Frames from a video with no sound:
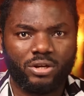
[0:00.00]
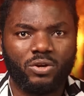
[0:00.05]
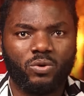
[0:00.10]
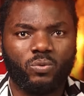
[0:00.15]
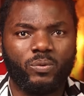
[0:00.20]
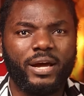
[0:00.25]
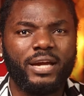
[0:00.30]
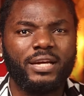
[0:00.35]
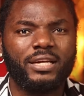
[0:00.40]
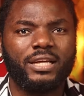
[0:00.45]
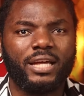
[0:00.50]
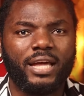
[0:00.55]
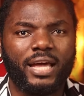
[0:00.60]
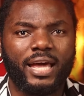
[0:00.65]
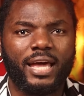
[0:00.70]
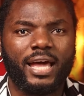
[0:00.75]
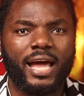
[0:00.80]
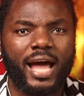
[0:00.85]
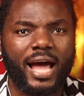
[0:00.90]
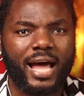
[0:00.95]
when the
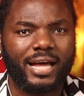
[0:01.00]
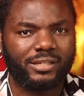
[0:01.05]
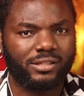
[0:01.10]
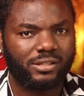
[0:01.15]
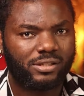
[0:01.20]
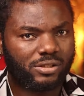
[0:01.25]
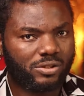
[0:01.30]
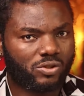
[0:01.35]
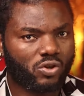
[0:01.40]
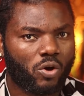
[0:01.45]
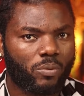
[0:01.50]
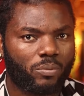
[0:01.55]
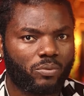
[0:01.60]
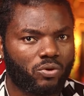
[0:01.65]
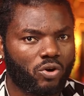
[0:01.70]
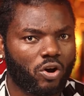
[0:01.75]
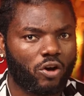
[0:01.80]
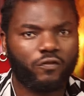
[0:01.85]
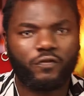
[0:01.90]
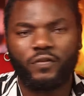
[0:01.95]
hair has some
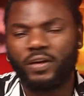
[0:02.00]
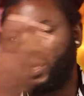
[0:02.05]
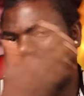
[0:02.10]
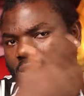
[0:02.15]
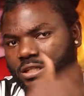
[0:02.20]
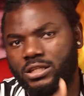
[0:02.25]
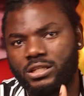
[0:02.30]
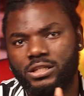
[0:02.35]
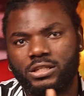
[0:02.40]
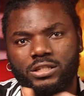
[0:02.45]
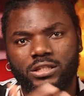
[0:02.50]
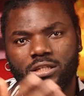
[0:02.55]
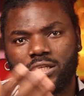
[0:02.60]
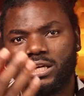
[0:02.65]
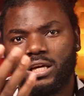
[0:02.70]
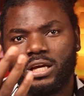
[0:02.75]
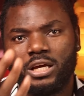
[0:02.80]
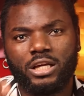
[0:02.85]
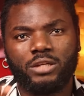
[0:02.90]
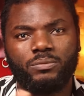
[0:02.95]
rough edges,
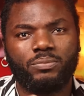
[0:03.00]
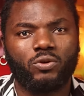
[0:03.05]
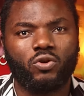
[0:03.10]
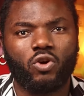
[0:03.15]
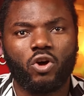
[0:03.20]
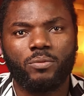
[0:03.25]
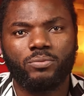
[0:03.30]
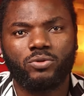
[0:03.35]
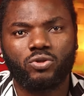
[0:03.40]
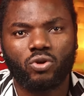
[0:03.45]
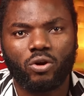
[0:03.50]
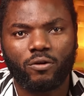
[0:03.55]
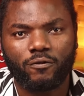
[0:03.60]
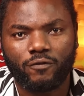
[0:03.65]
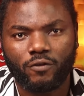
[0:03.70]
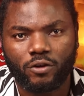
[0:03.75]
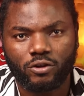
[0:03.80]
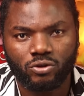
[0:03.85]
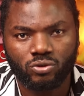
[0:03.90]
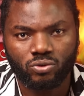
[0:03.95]
it becomes rough
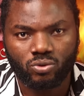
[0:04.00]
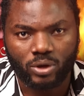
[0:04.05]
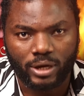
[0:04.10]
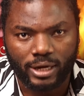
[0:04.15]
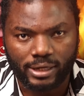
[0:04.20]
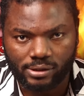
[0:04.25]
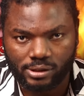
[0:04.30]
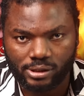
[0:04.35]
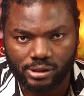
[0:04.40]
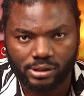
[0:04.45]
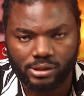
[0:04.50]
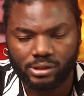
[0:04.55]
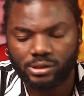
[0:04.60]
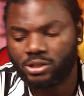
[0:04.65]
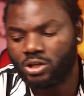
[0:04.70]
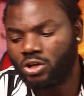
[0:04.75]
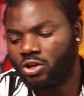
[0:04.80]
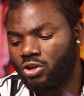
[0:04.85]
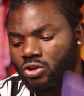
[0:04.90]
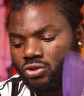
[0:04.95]
for you to edit.
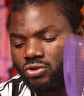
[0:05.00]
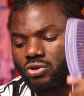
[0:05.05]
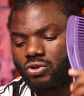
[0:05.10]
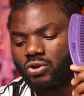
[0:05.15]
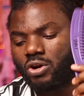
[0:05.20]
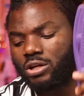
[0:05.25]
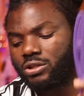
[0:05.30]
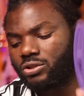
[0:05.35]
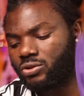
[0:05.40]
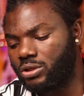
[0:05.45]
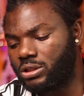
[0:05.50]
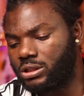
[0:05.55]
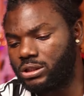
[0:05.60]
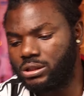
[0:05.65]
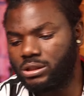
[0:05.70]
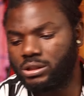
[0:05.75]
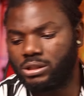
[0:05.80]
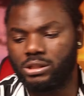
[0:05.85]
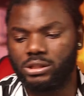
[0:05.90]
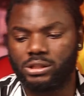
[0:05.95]
So you also
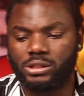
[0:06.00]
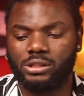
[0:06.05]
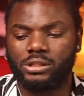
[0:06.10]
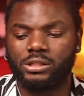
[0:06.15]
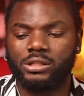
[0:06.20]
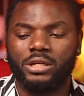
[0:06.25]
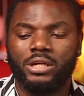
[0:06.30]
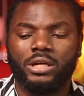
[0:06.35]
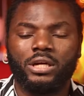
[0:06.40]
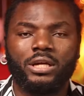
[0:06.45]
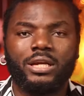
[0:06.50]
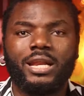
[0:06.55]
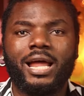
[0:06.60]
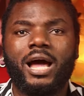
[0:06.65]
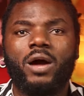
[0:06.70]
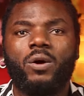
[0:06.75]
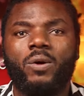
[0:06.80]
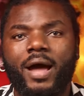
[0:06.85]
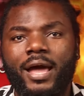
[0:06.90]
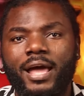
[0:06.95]
need this.
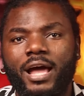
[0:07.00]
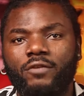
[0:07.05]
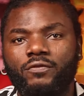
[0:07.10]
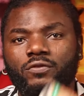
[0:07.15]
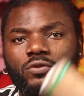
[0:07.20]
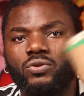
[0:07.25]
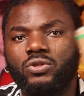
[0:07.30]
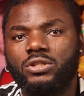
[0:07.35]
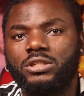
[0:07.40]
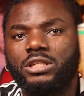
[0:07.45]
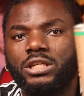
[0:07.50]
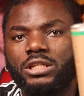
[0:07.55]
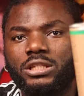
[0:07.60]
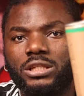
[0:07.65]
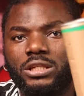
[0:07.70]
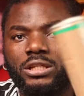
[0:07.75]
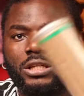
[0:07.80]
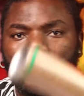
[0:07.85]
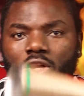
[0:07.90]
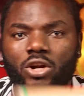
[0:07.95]
Now, I have used this
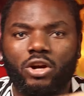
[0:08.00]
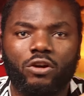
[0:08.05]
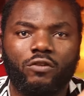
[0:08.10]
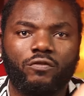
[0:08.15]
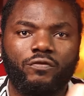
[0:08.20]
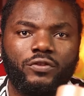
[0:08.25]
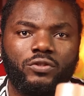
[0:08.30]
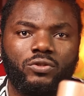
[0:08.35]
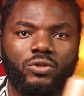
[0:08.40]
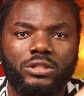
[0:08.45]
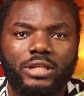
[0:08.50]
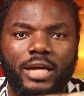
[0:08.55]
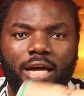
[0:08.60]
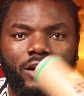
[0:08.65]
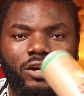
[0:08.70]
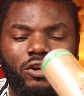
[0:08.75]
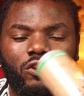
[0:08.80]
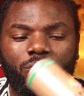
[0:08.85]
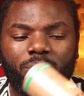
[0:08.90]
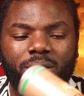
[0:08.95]
in a lot of videos
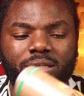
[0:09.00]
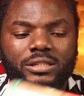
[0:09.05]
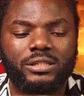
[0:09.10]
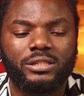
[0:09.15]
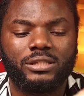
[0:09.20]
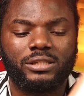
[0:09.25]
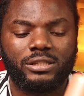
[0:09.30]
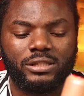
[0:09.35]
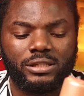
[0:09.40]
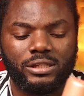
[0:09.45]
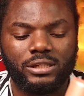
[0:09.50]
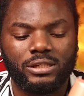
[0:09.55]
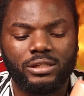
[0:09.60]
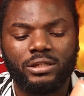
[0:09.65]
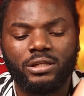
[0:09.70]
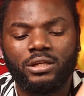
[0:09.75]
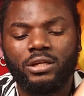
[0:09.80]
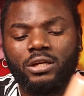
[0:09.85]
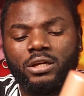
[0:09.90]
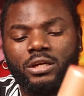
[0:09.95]
that a lot of persons
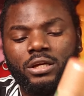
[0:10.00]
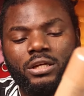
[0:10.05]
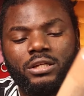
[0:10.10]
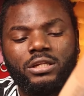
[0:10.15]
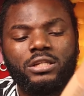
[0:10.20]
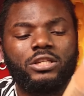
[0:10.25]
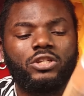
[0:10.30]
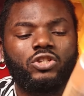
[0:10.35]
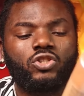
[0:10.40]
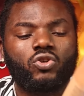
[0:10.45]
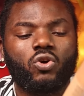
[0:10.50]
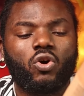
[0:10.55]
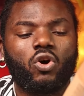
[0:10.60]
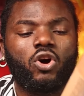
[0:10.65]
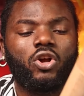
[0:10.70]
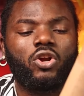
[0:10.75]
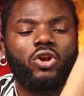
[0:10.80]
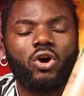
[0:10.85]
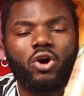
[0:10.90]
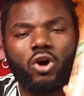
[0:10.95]
see. This is
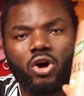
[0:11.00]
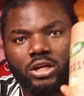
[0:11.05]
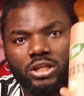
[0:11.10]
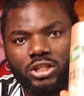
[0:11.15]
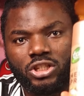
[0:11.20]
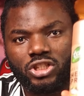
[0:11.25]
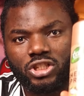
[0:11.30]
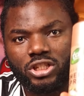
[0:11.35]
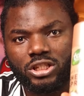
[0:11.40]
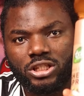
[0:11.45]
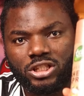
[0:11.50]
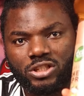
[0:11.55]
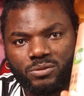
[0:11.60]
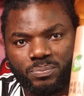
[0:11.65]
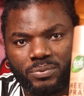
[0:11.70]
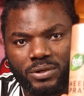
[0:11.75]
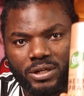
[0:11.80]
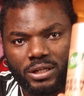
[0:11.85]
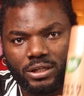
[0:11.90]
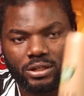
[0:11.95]
called oil sheen
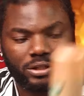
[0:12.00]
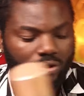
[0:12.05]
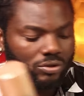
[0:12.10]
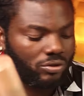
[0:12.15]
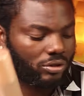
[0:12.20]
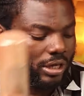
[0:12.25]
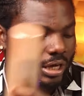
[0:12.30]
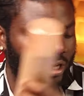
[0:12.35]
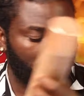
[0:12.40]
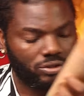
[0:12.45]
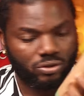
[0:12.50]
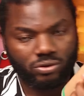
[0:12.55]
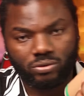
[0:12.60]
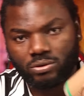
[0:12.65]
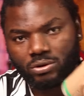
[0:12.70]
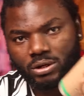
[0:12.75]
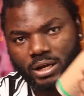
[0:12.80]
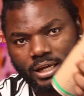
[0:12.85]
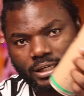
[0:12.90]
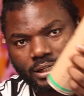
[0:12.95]
spray. You
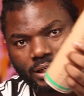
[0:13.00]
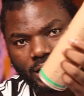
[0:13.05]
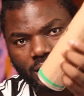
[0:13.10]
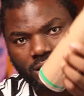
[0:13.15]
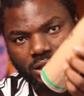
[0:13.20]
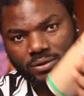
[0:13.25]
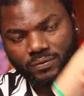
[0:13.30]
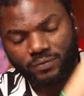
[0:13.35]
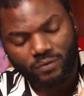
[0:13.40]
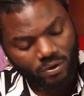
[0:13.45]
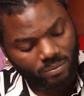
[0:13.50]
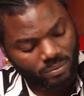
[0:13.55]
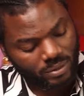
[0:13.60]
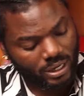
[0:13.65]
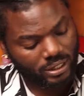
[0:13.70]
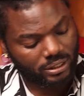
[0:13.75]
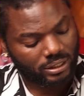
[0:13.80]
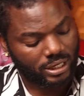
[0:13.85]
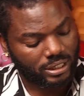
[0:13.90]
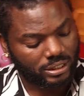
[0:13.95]
can get it from a
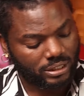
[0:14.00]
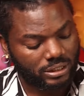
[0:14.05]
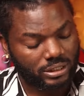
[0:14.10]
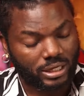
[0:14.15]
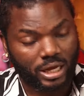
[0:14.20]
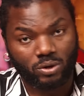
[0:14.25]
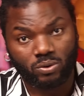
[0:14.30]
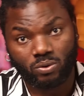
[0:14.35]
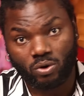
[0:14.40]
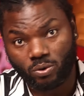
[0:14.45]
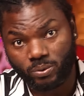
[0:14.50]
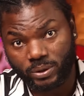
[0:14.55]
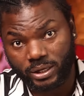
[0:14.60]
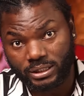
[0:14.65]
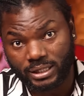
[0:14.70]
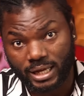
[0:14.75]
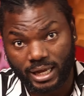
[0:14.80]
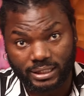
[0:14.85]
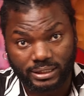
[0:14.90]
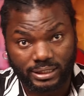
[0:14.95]
hairdressing salon or where
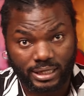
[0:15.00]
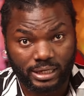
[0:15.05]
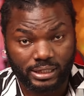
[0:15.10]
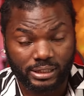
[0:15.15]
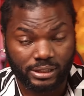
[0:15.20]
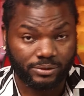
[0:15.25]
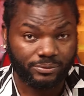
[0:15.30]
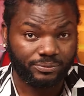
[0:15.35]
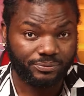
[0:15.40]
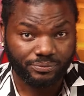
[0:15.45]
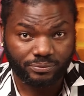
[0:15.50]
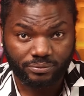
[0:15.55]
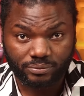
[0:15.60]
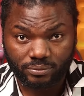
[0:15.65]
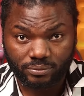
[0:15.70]
they are selling